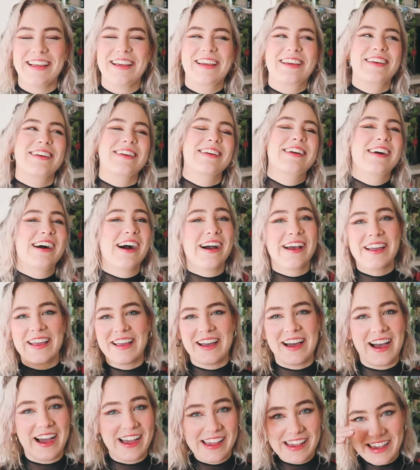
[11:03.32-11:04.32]
like,
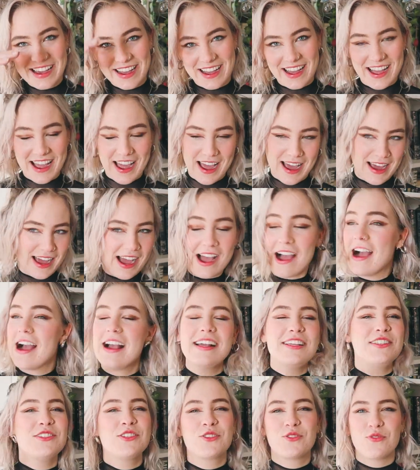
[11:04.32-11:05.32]
I, I,
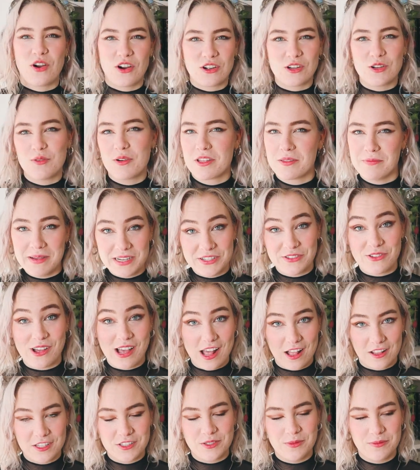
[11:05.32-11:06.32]
I struggle with mental
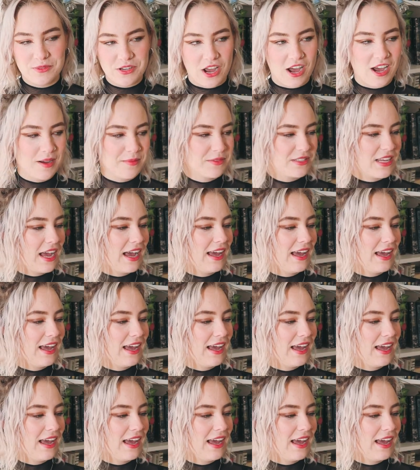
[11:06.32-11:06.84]
health sometimes,